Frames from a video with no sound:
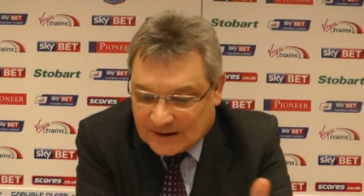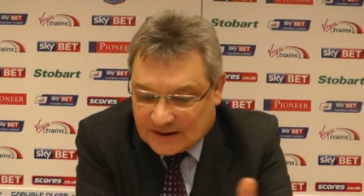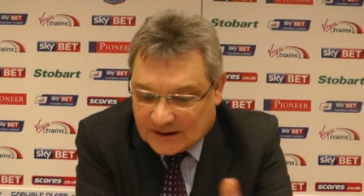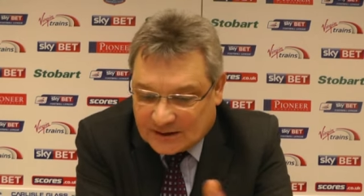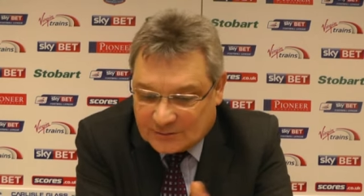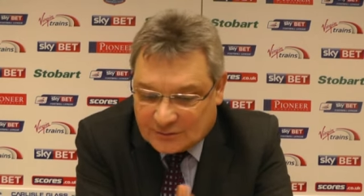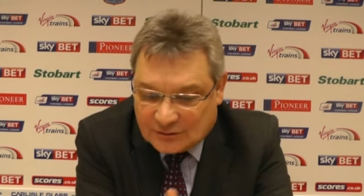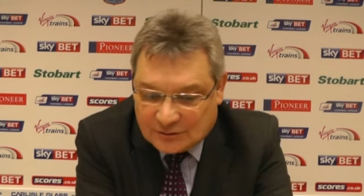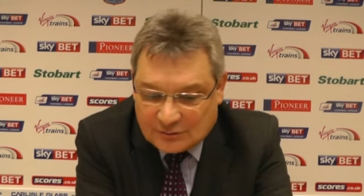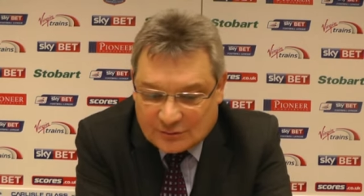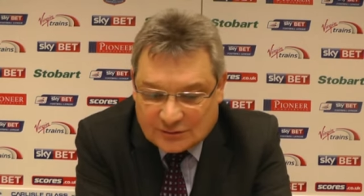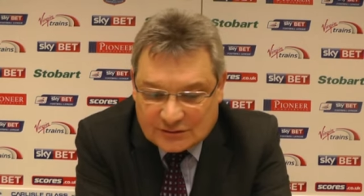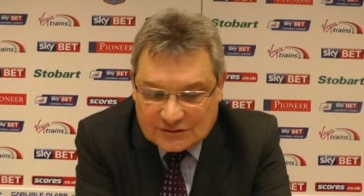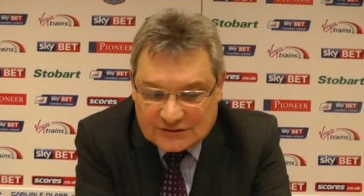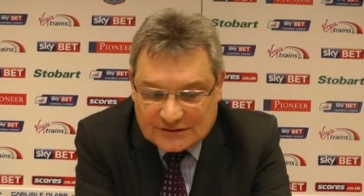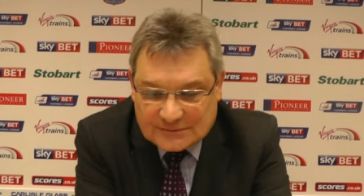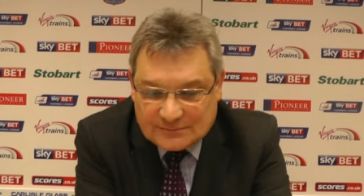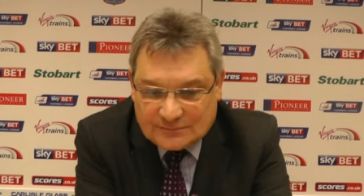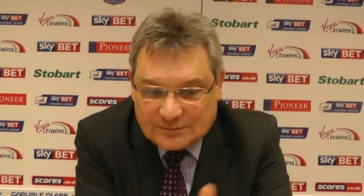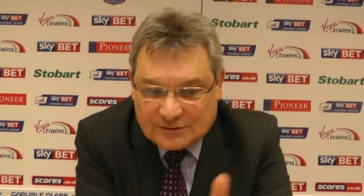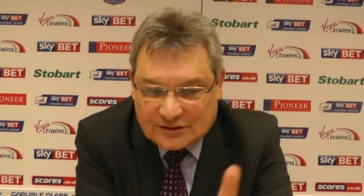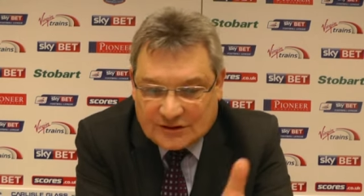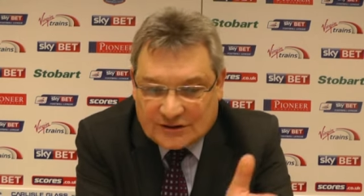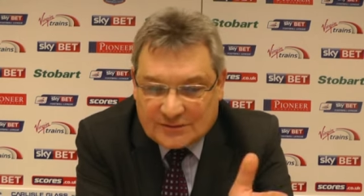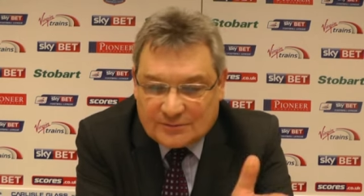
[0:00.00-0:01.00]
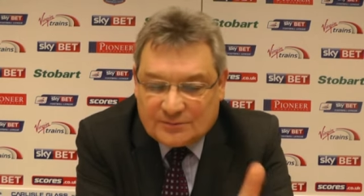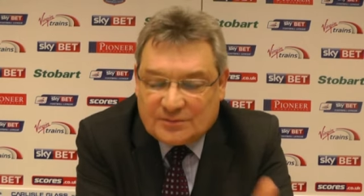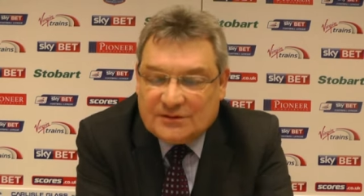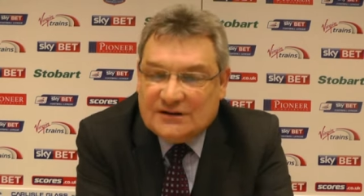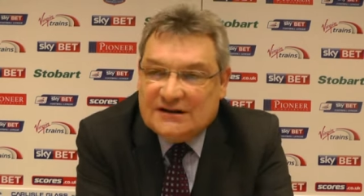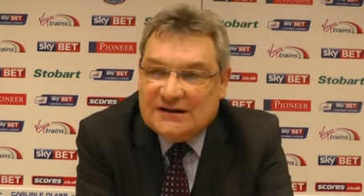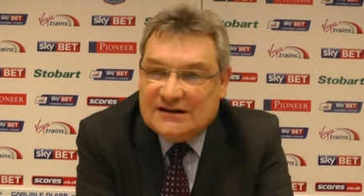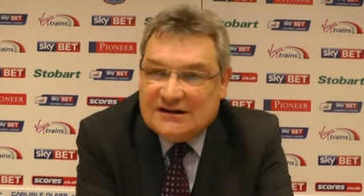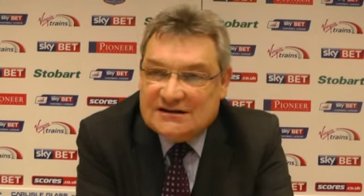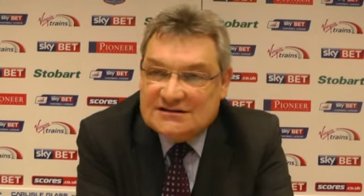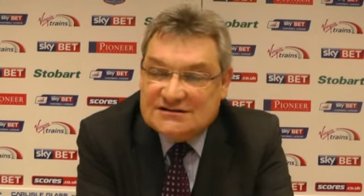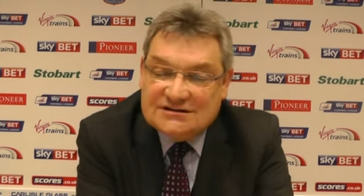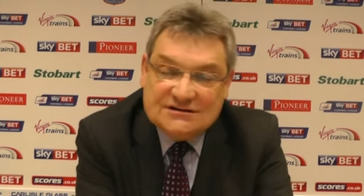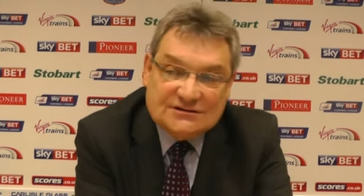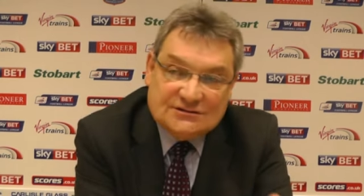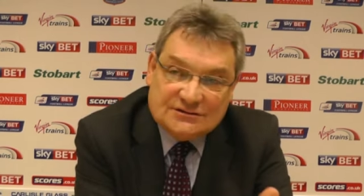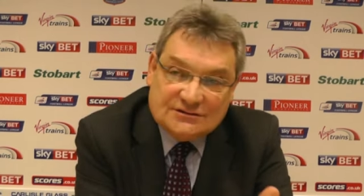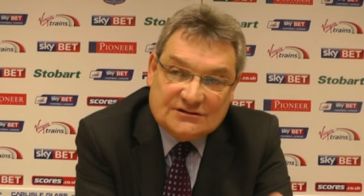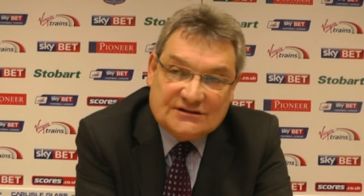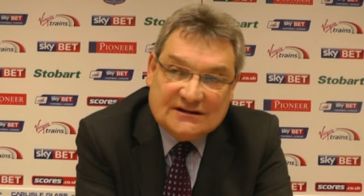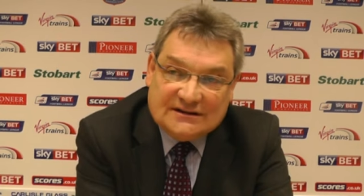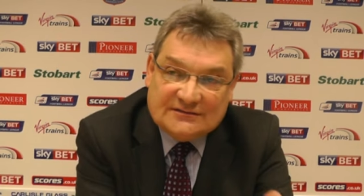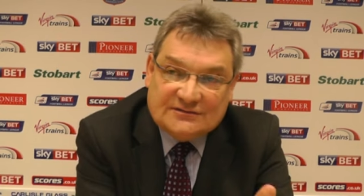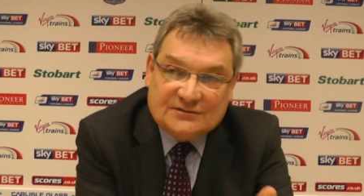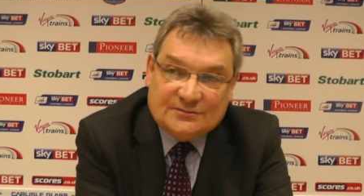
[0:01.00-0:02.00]
and we won't employ players that
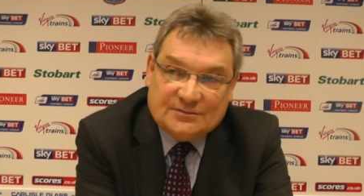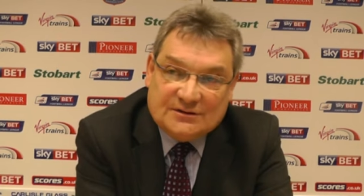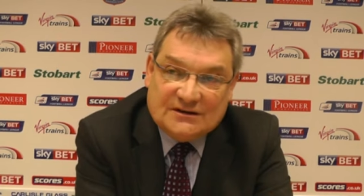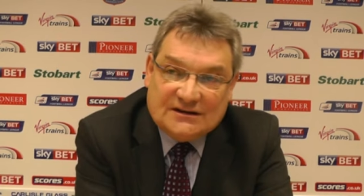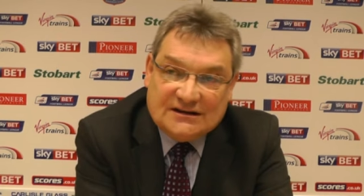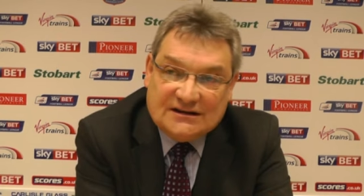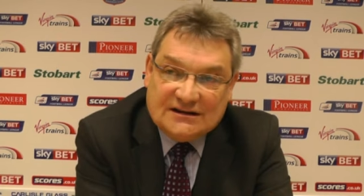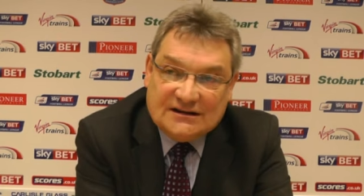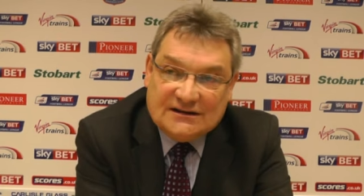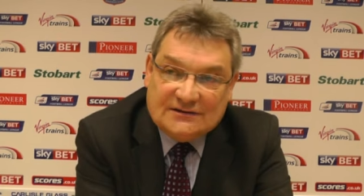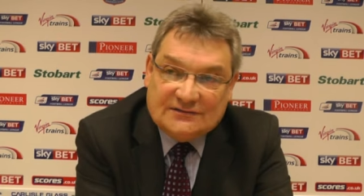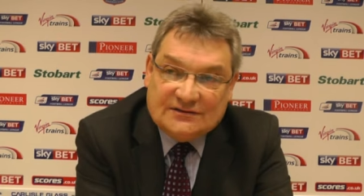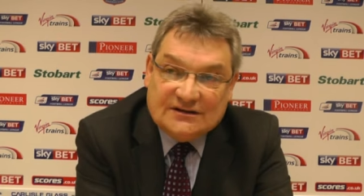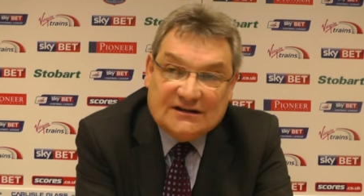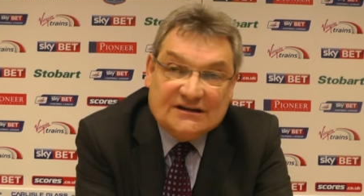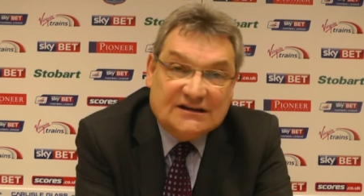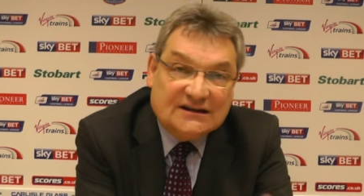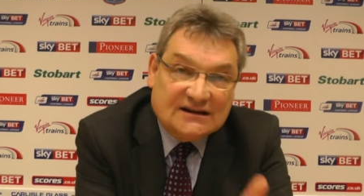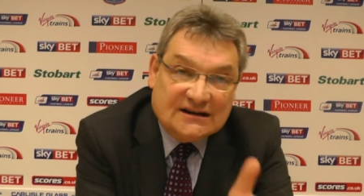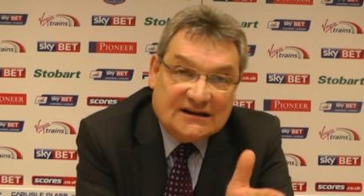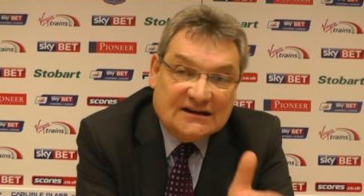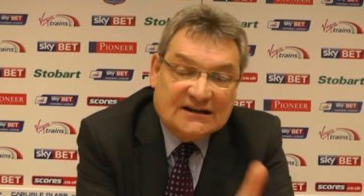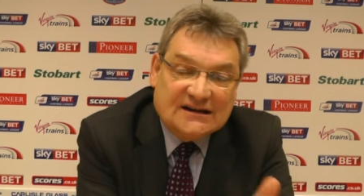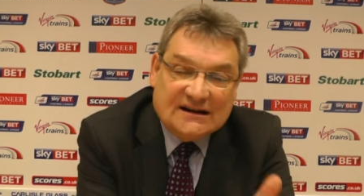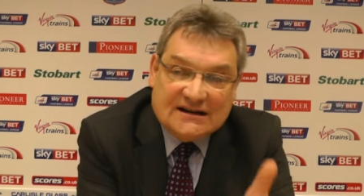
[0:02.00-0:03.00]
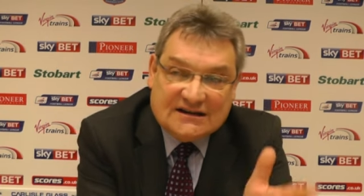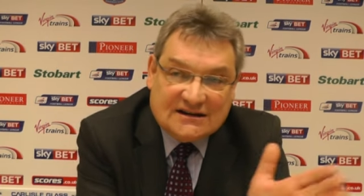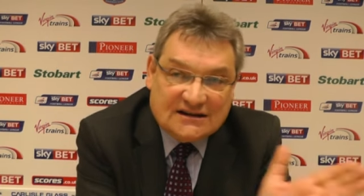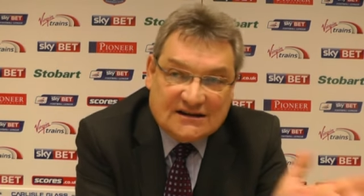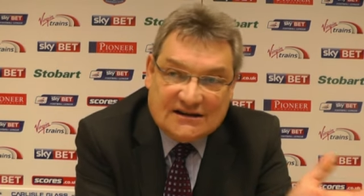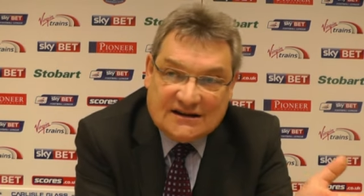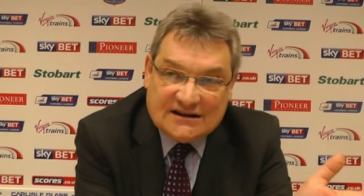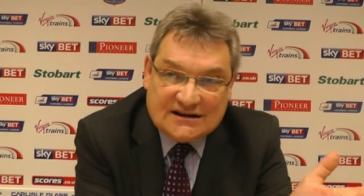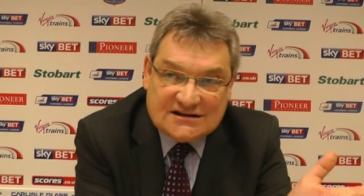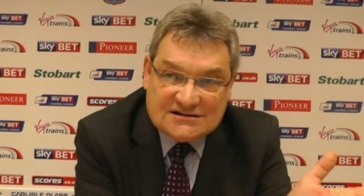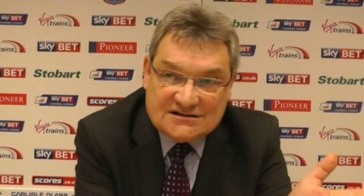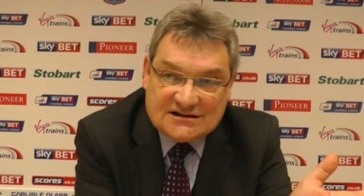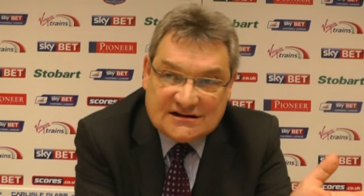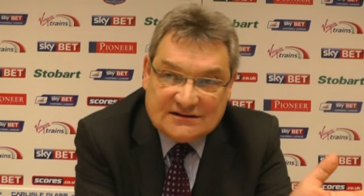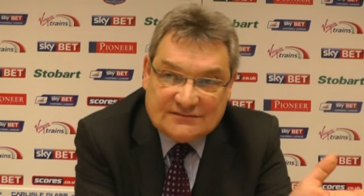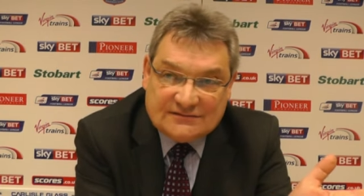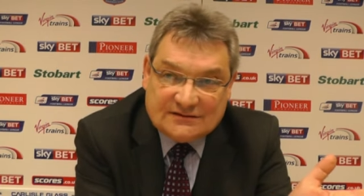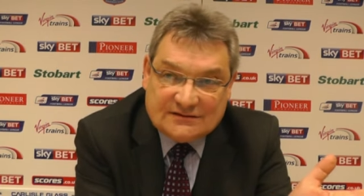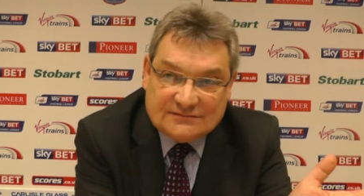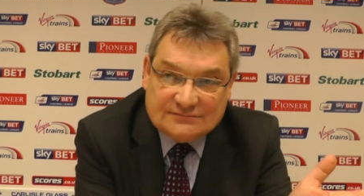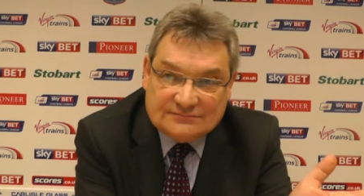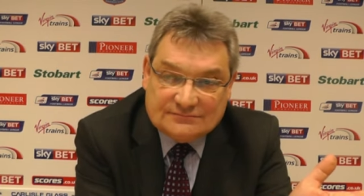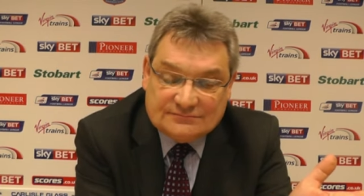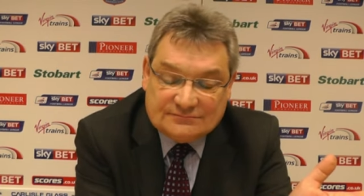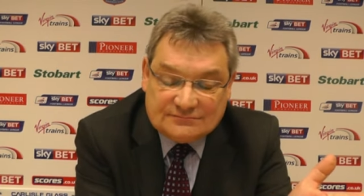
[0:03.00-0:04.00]
don't ever believe that they can get to the next
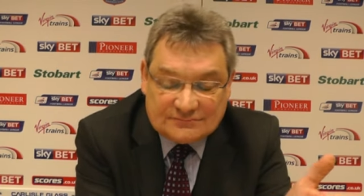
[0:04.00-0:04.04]
level.